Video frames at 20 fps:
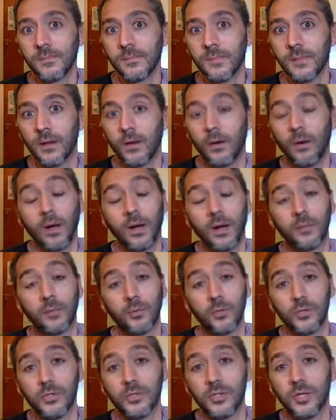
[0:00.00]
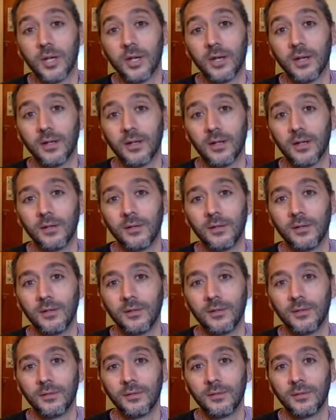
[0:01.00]
Oh, I'd appreciate it.
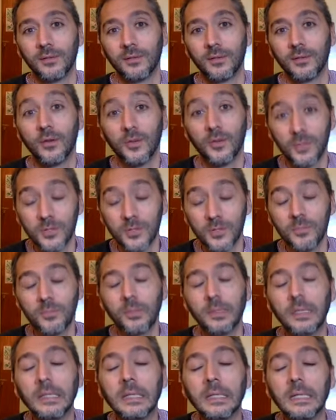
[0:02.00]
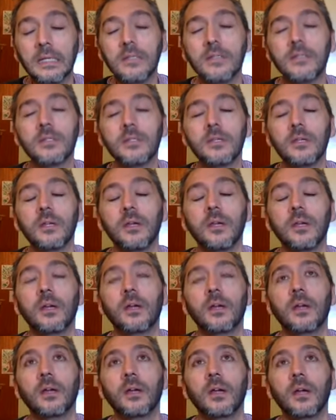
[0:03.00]
Could you please?
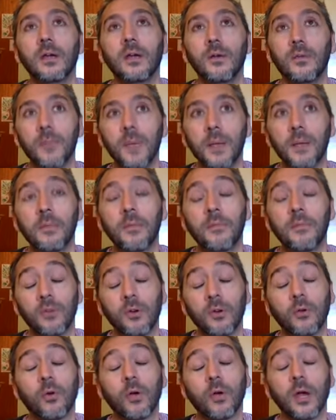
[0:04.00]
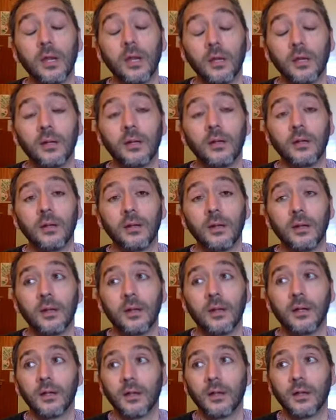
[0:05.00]
It would make me feel great.
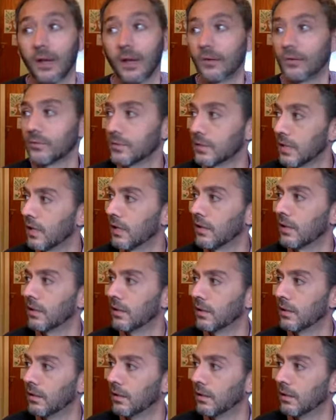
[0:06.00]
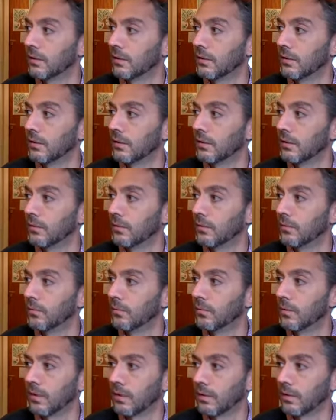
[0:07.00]
And God say,
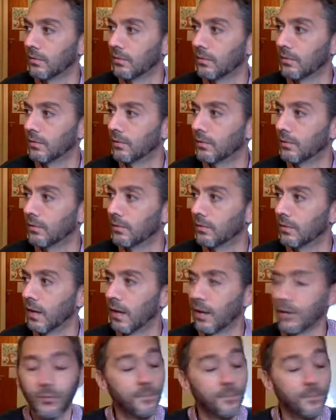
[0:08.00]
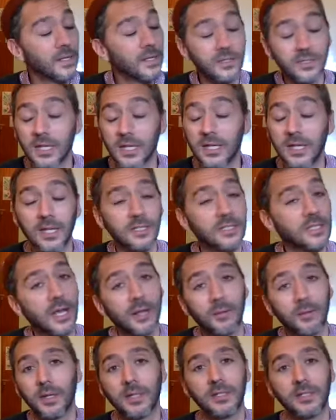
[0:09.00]
well, God might say yes,
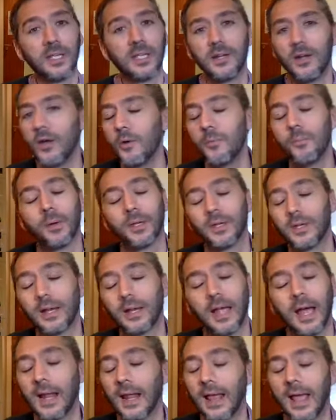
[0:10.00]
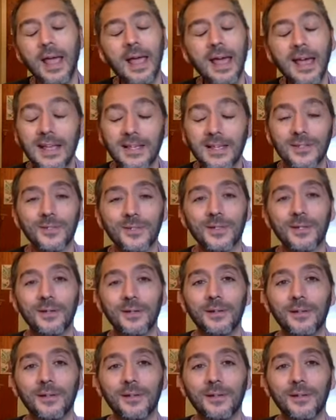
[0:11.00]
God might say no, but you got to ask.